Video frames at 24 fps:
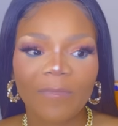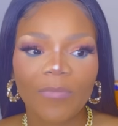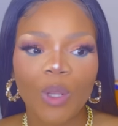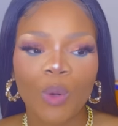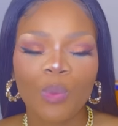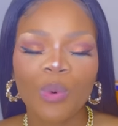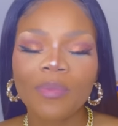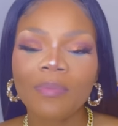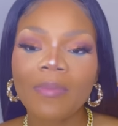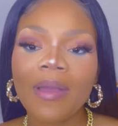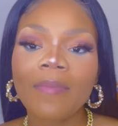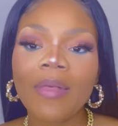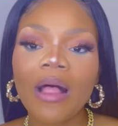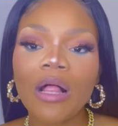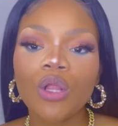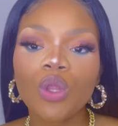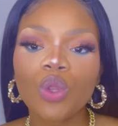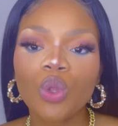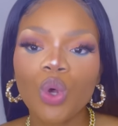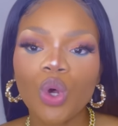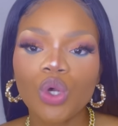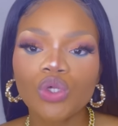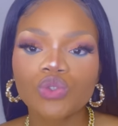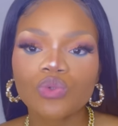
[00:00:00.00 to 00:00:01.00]
With my
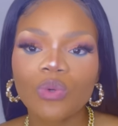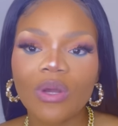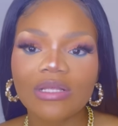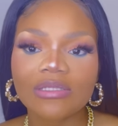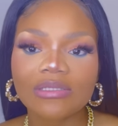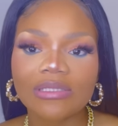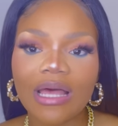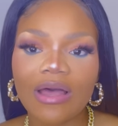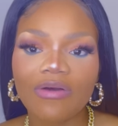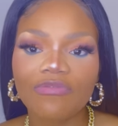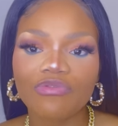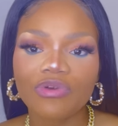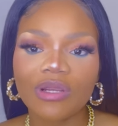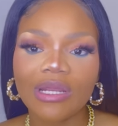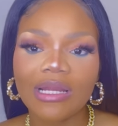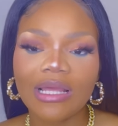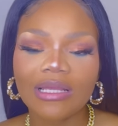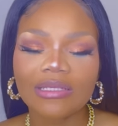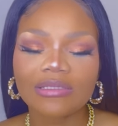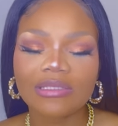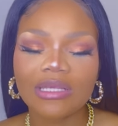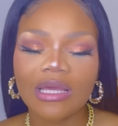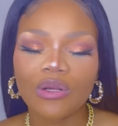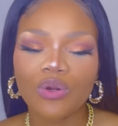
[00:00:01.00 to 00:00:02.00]
Michael Kors ones, I've
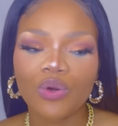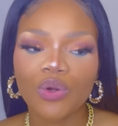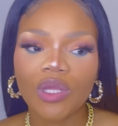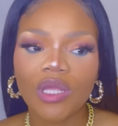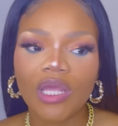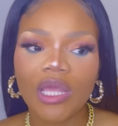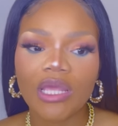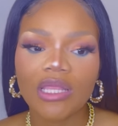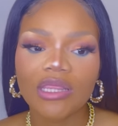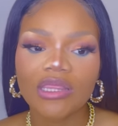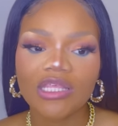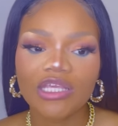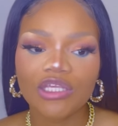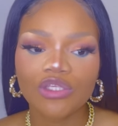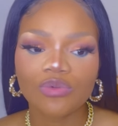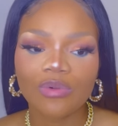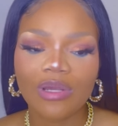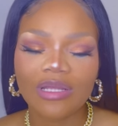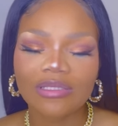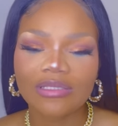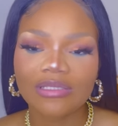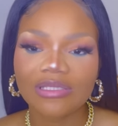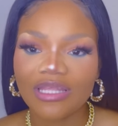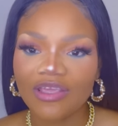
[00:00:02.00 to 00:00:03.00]
realized that, okay, these
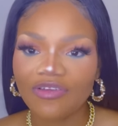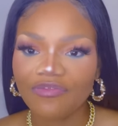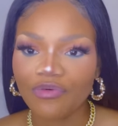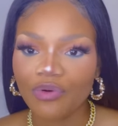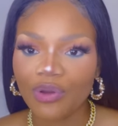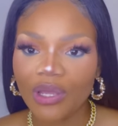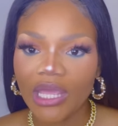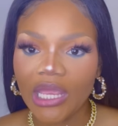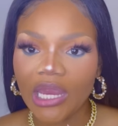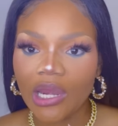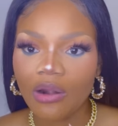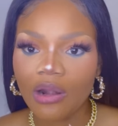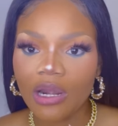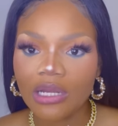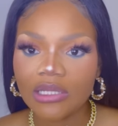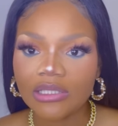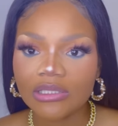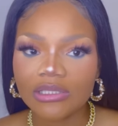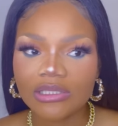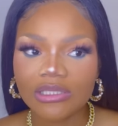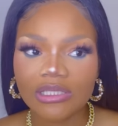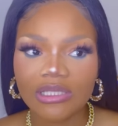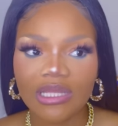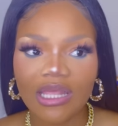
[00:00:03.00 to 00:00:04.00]
ones, they're for
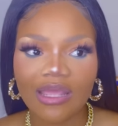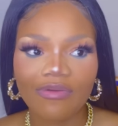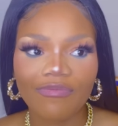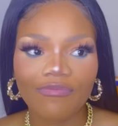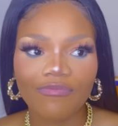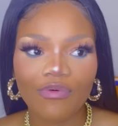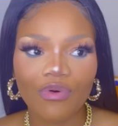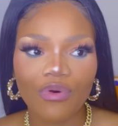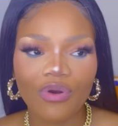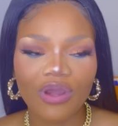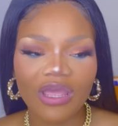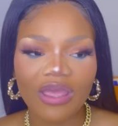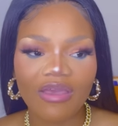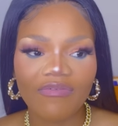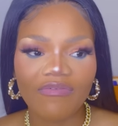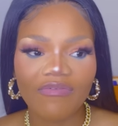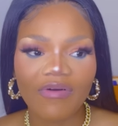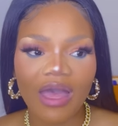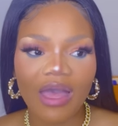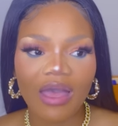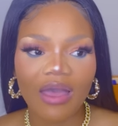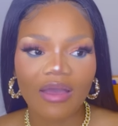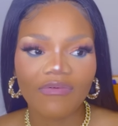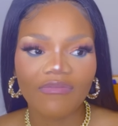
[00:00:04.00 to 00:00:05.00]
errands. They're for if
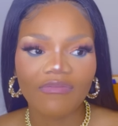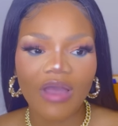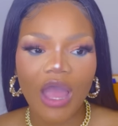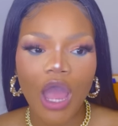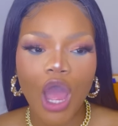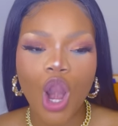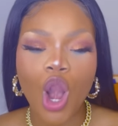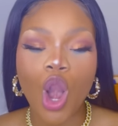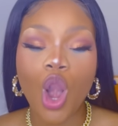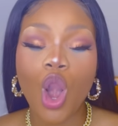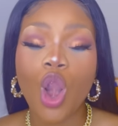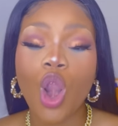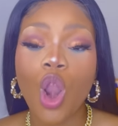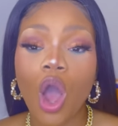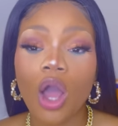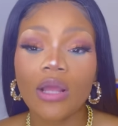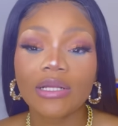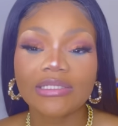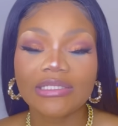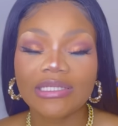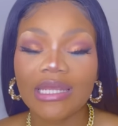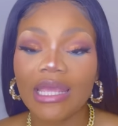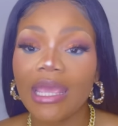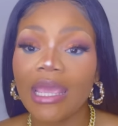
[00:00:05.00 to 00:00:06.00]
I have a
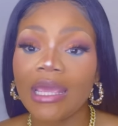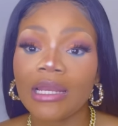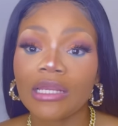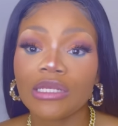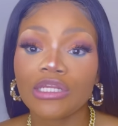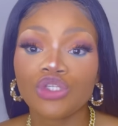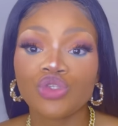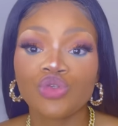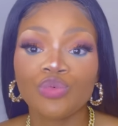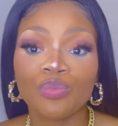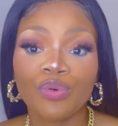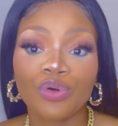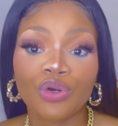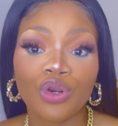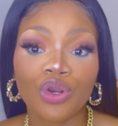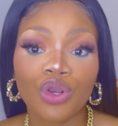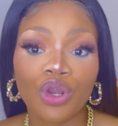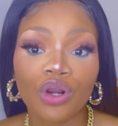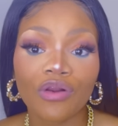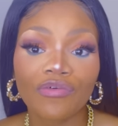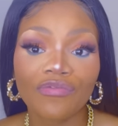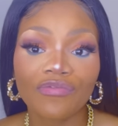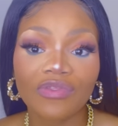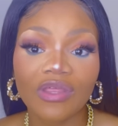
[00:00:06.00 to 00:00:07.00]
long day and I need to put a
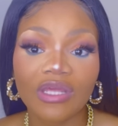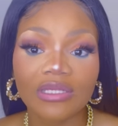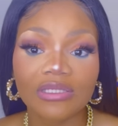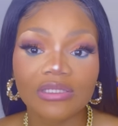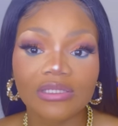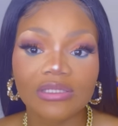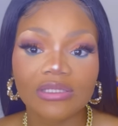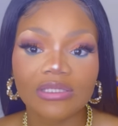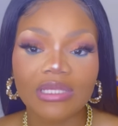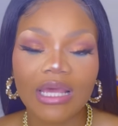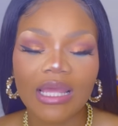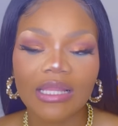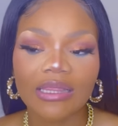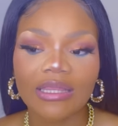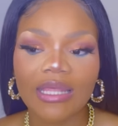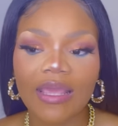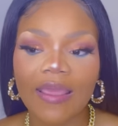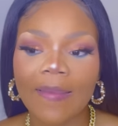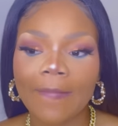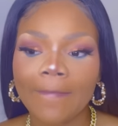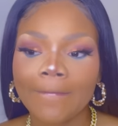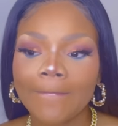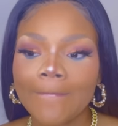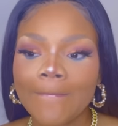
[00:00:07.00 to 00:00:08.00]
lot of things inside
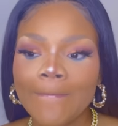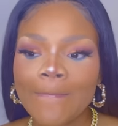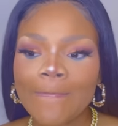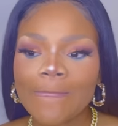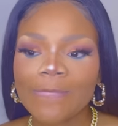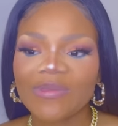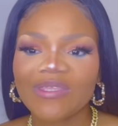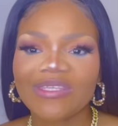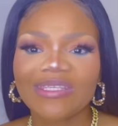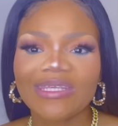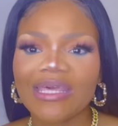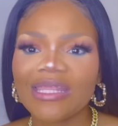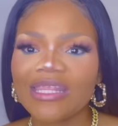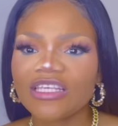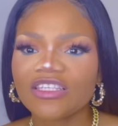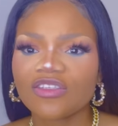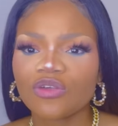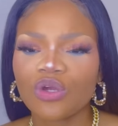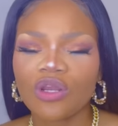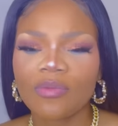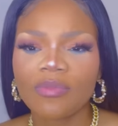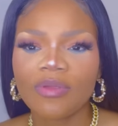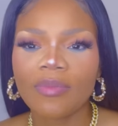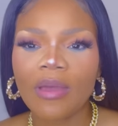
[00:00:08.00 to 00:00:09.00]
there. Say there's
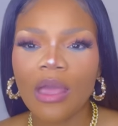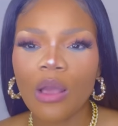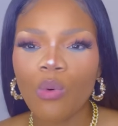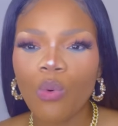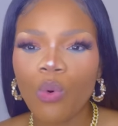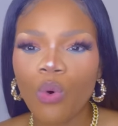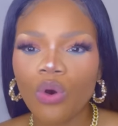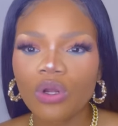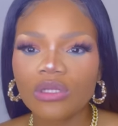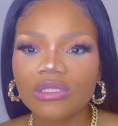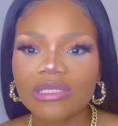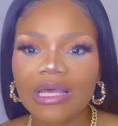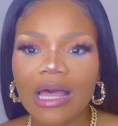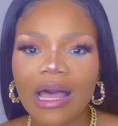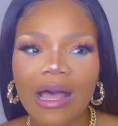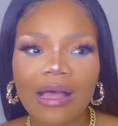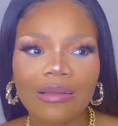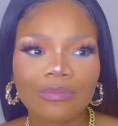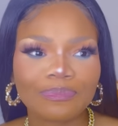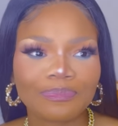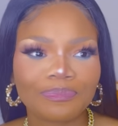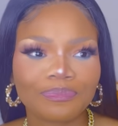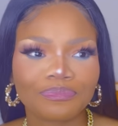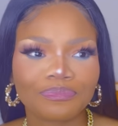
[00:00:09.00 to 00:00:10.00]
going to be my water,